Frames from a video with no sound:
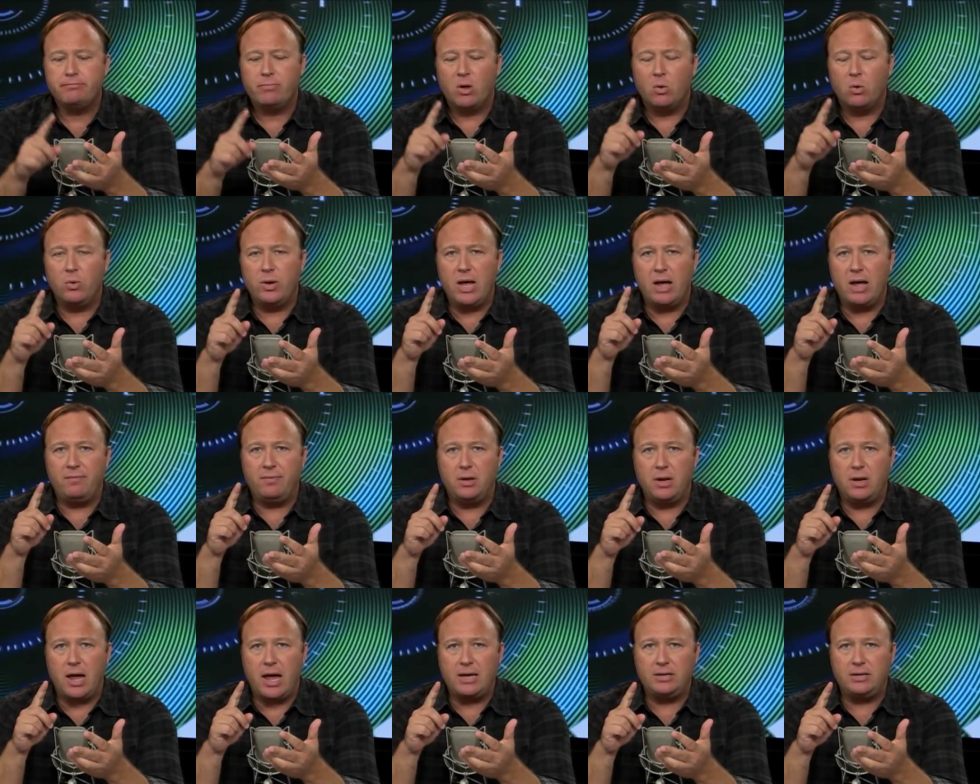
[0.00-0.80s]
We have
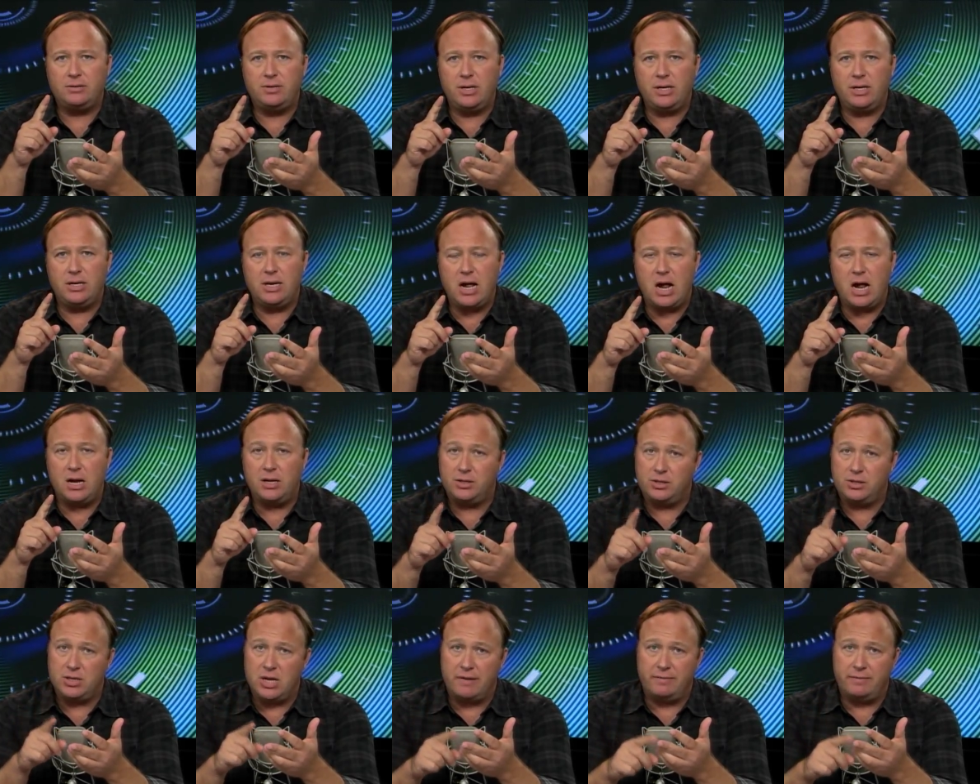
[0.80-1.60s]
the
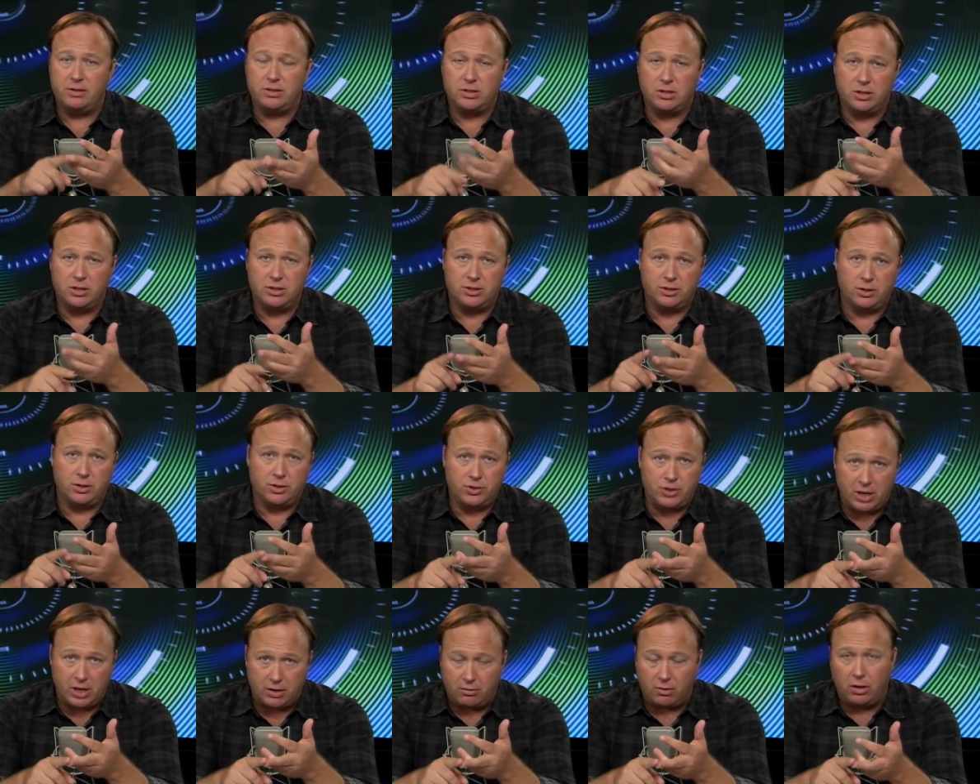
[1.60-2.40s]
1997 Solicitor
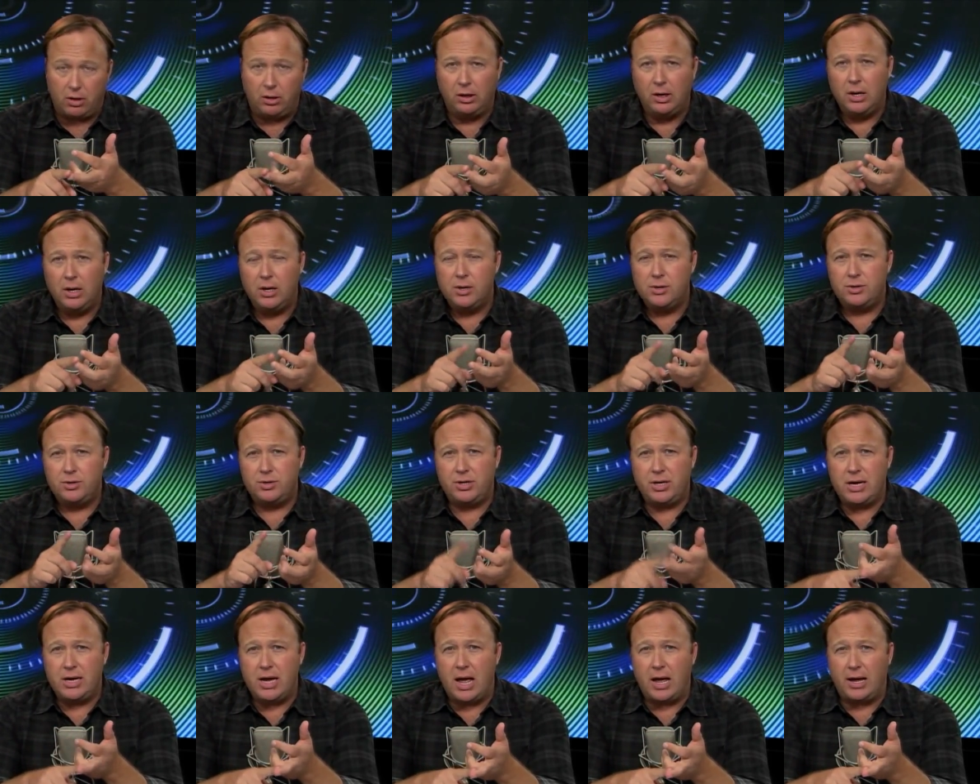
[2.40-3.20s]
General
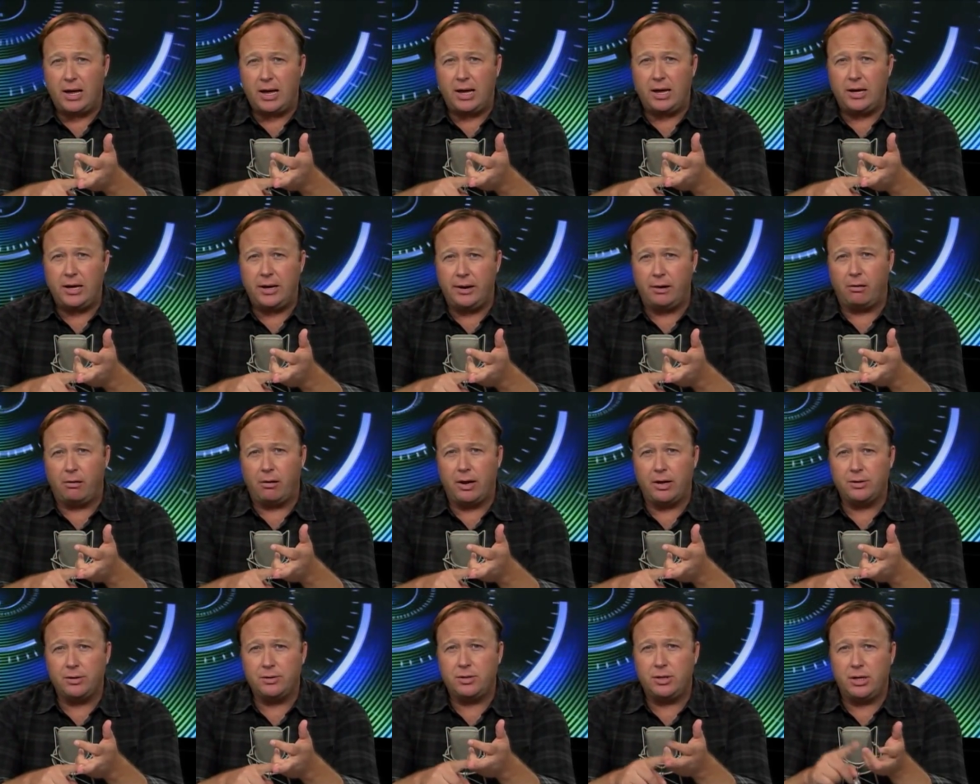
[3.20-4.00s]
CIA
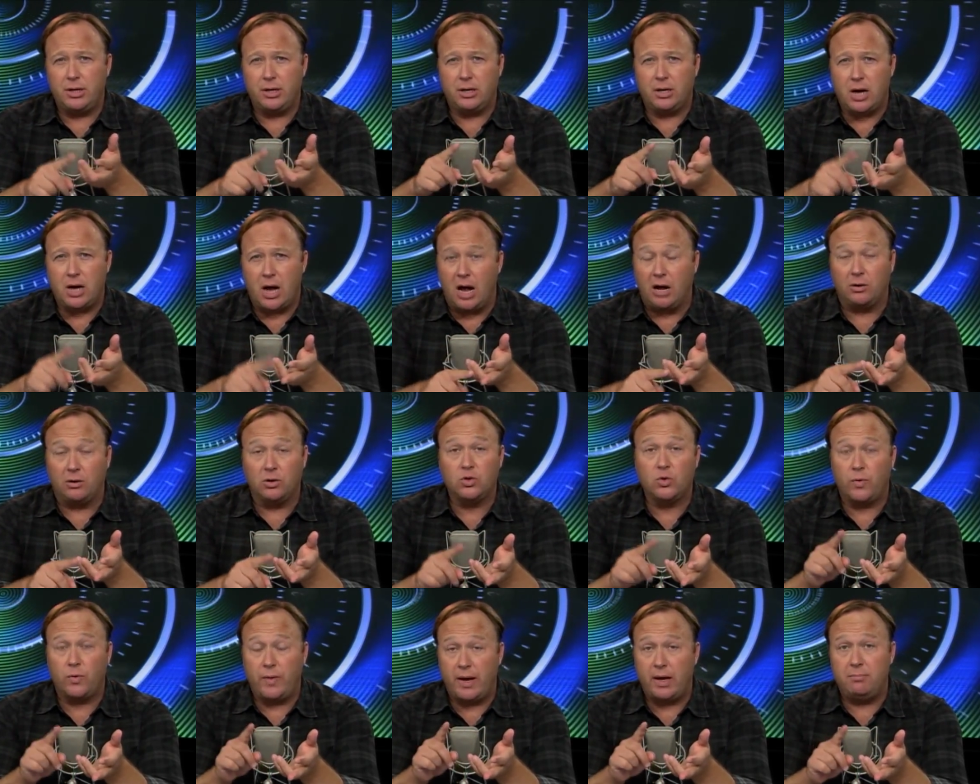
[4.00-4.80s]
hearings in
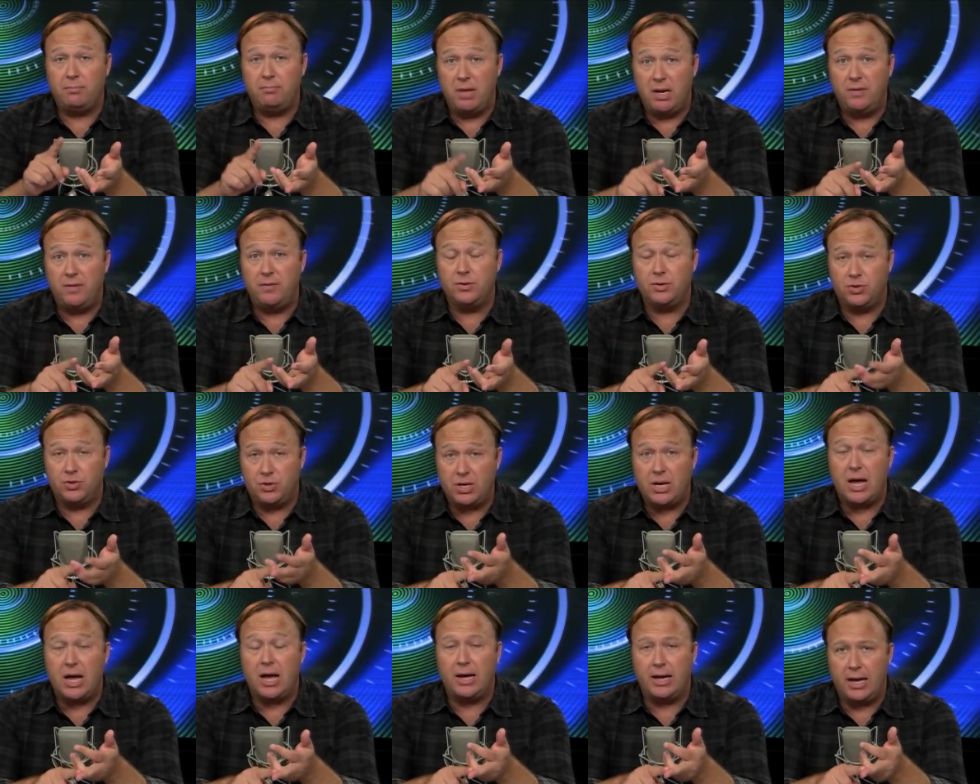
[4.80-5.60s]
Congress where they admitted the
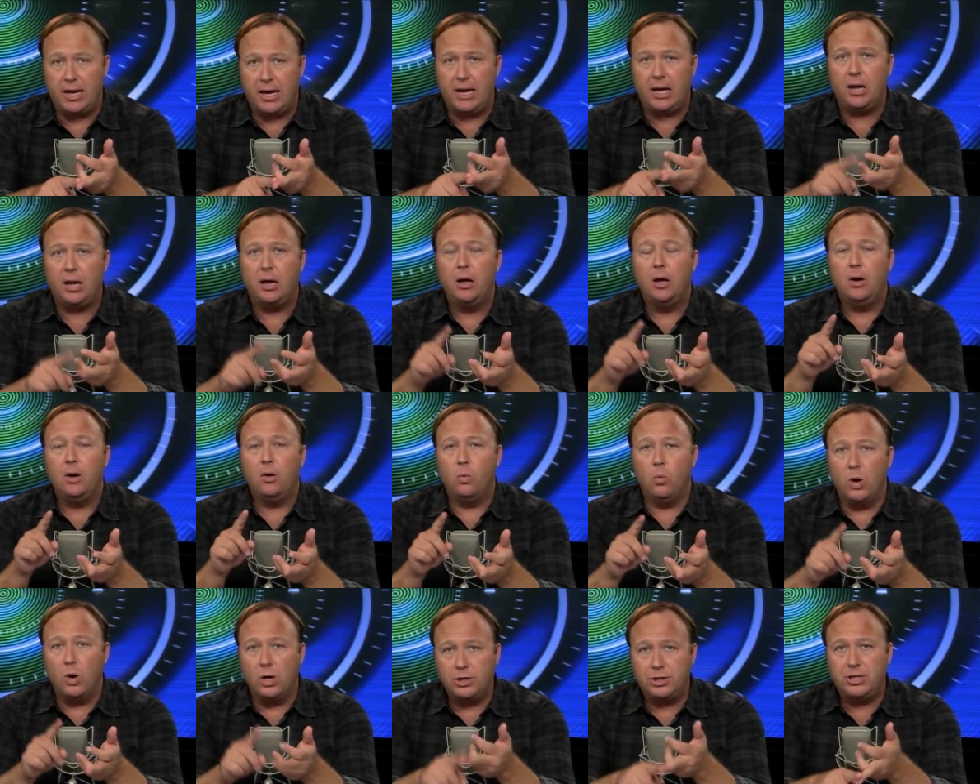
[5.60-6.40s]
CIA
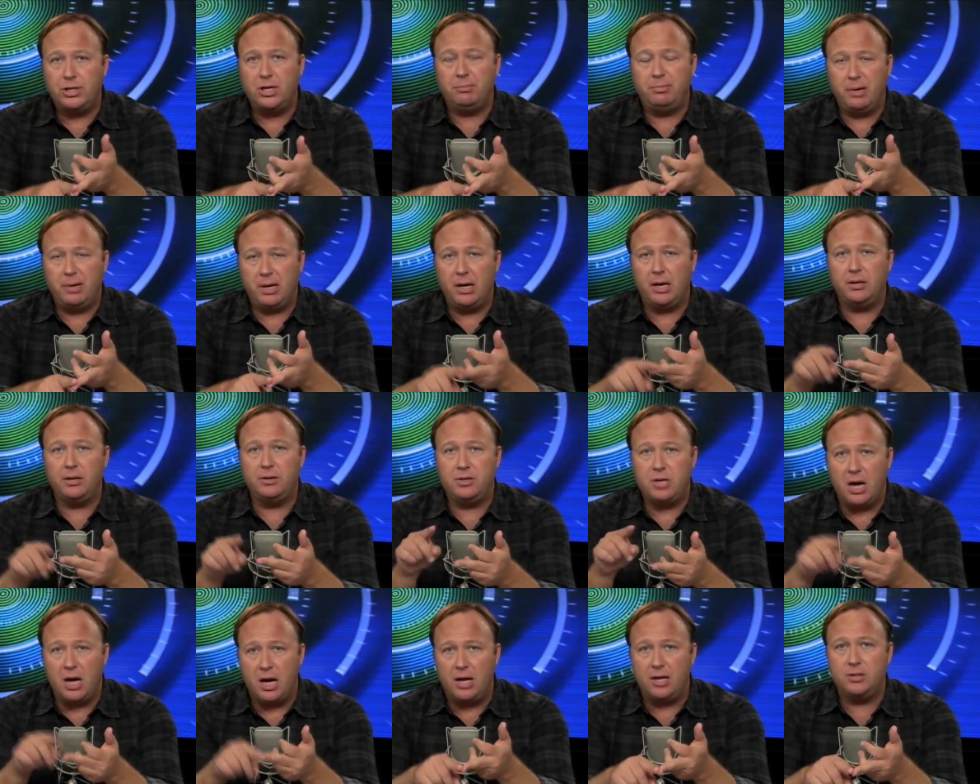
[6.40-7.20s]
was shipping in
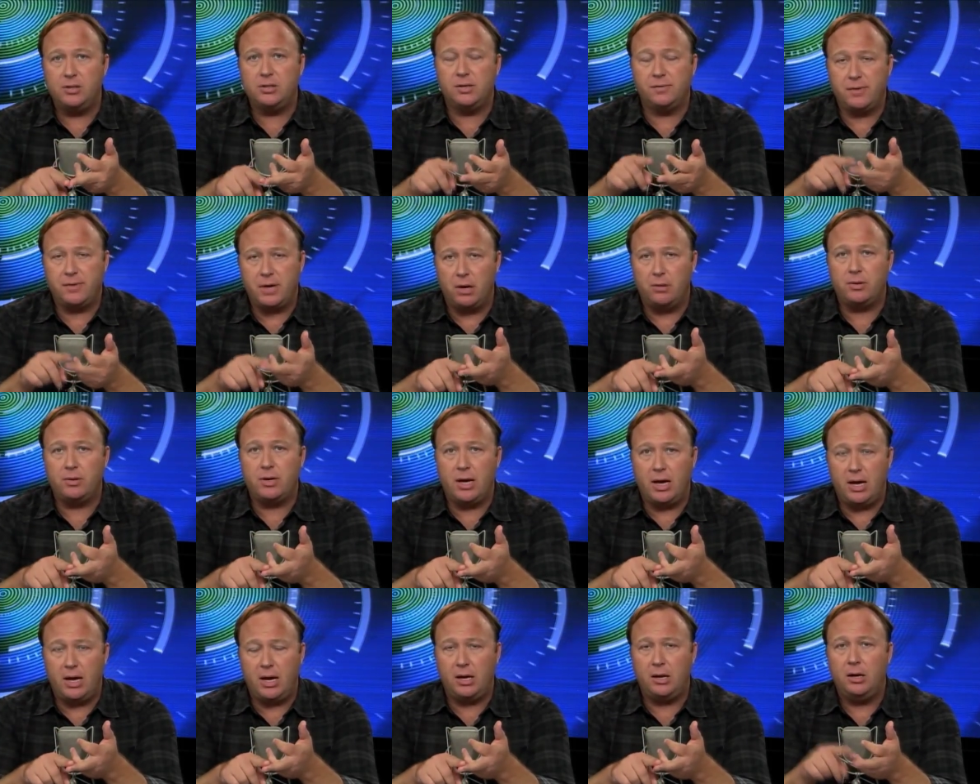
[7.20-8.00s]
tons of
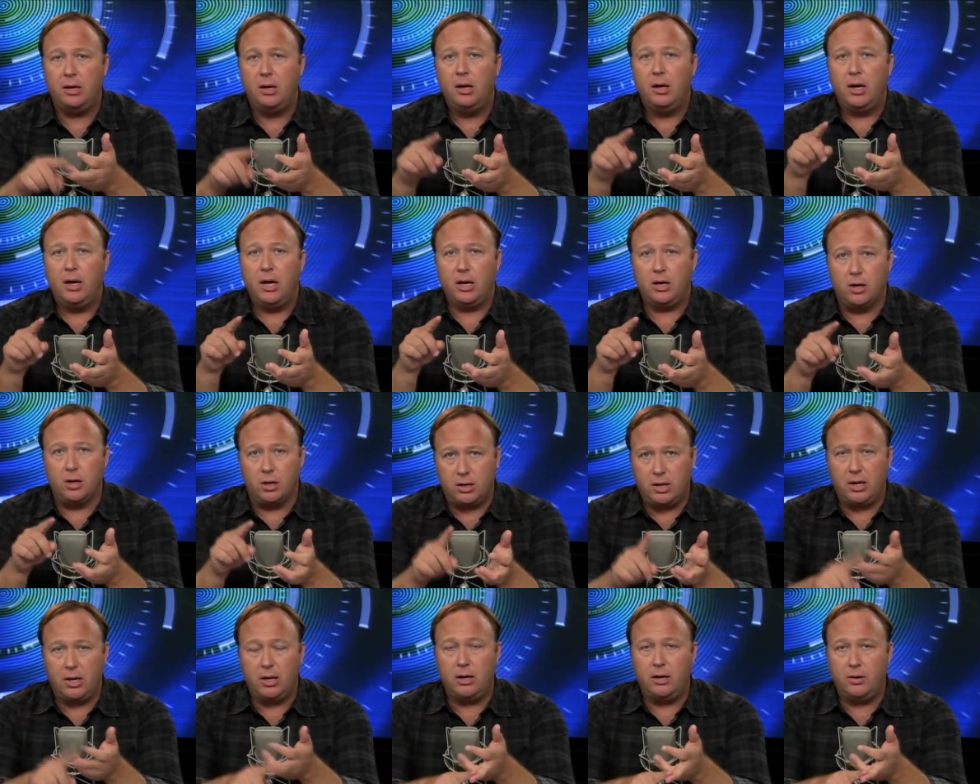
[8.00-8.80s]
cocaine and
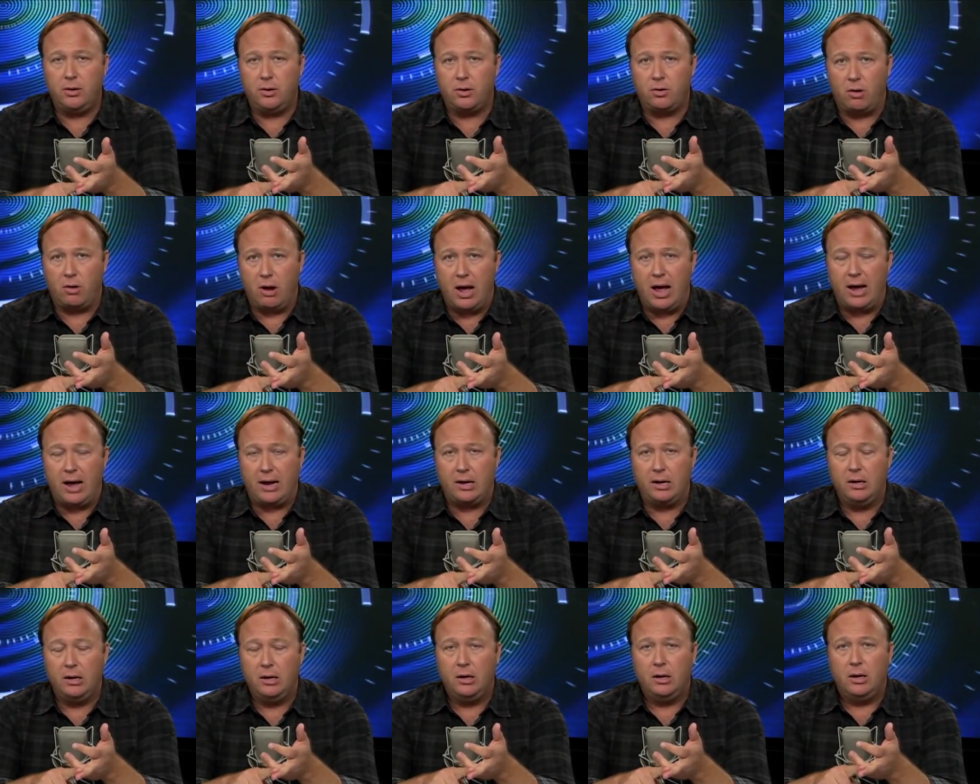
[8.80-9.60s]
cooking it into
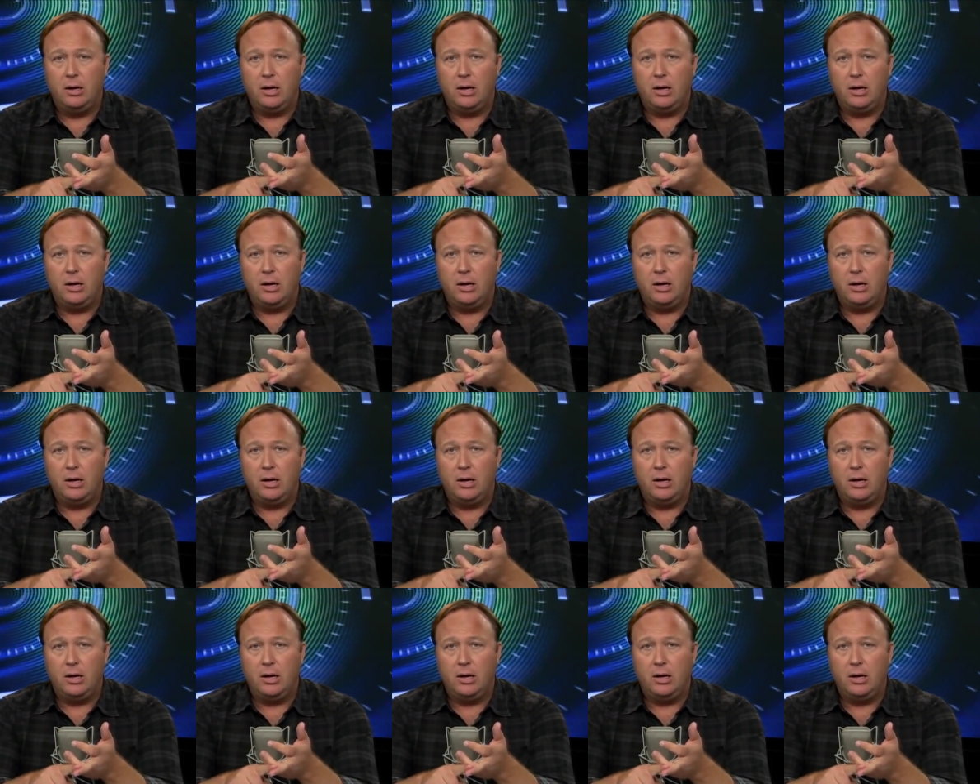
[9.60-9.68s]
crack